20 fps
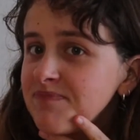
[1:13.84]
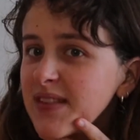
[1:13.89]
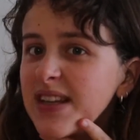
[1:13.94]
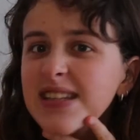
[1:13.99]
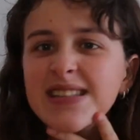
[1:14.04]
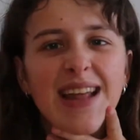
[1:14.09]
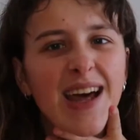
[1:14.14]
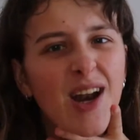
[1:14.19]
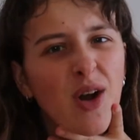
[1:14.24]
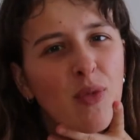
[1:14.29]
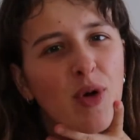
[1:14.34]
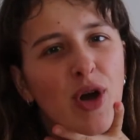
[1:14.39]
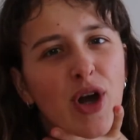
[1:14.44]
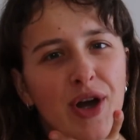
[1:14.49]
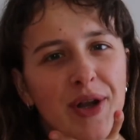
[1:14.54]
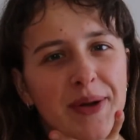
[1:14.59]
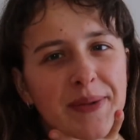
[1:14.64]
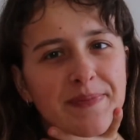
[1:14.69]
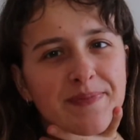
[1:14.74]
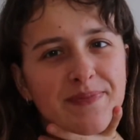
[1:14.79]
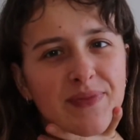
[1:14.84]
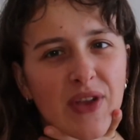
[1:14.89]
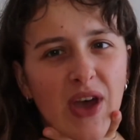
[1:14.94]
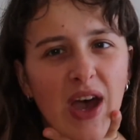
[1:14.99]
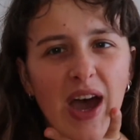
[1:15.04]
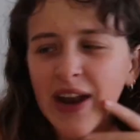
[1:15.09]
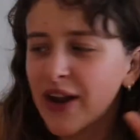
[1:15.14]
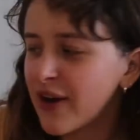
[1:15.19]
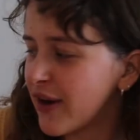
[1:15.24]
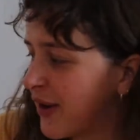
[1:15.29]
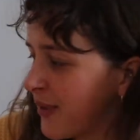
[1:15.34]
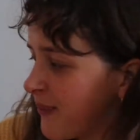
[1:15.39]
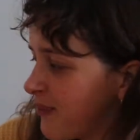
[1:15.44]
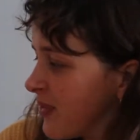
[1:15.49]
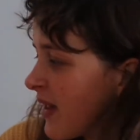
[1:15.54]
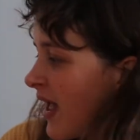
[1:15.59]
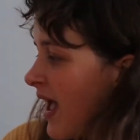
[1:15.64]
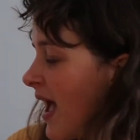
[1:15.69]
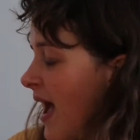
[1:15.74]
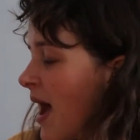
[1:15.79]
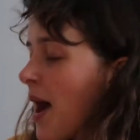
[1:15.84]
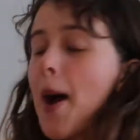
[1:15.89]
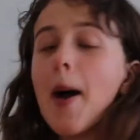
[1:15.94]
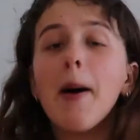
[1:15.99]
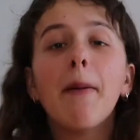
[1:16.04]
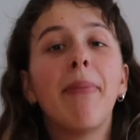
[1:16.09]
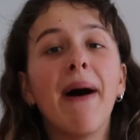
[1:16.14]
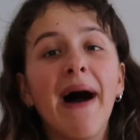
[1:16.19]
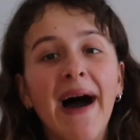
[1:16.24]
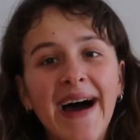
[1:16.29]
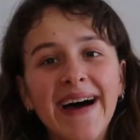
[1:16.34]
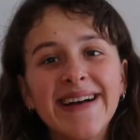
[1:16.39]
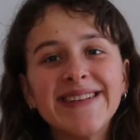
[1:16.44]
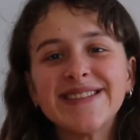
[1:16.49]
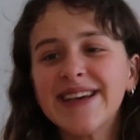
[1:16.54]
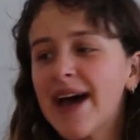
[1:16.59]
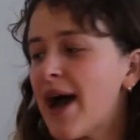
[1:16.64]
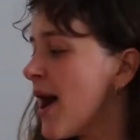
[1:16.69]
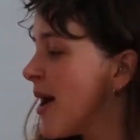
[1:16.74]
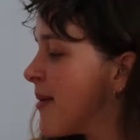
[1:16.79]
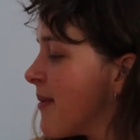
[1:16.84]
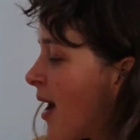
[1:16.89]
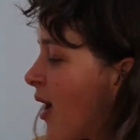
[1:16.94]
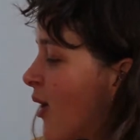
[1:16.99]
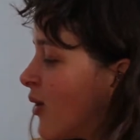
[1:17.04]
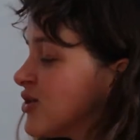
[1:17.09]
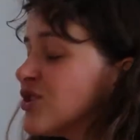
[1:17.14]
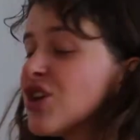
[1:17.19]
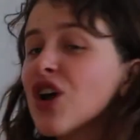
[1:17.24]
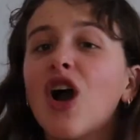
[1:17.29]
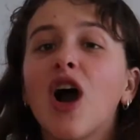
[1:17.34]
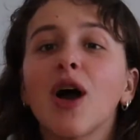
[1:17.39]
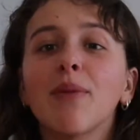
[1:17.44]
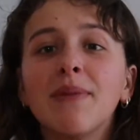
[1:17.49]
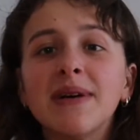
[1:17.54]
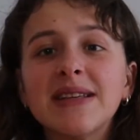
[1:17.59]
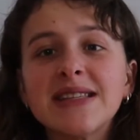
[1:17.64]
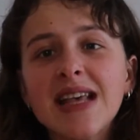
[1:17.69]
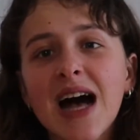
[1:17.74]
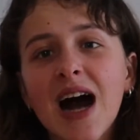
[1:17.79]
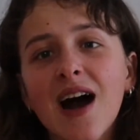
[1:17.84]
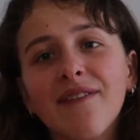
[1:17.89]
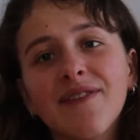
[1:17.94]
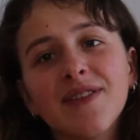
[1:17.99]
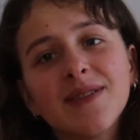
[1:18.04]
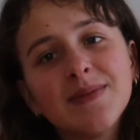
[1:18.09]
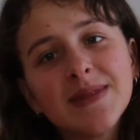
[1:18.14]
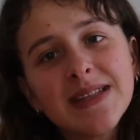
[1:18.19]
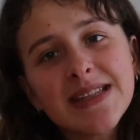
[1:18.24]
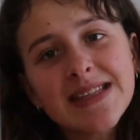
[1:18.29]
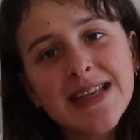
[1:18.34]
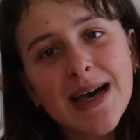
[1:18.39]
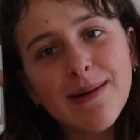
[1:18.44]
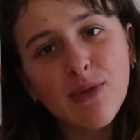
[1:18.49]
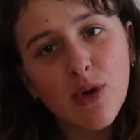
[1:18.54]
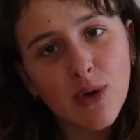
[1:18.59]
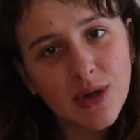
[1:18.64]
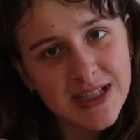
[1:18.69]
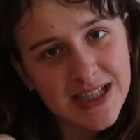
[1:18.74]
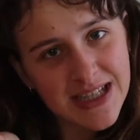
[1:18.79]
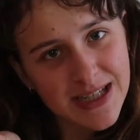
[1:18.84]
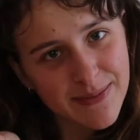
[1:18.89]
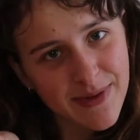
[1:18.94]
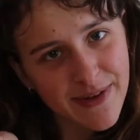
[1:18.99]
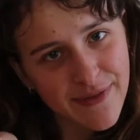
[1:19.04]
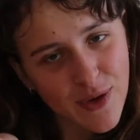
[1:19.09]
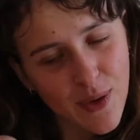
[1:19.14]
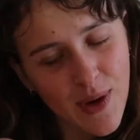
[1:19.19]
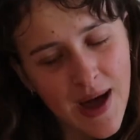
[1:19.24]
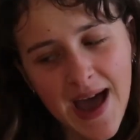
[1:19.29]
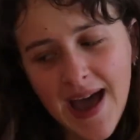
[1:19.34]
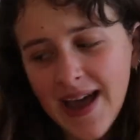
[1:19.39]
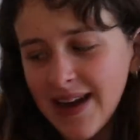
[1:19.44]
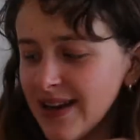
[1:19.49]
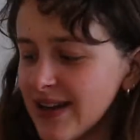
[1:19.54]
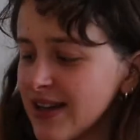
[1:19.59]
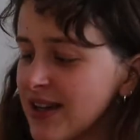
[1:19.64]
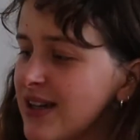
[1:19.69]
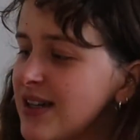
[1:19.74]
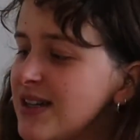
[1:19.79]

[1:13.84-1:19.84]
Is that a word? I don't know. But I also got myself some water beforehand.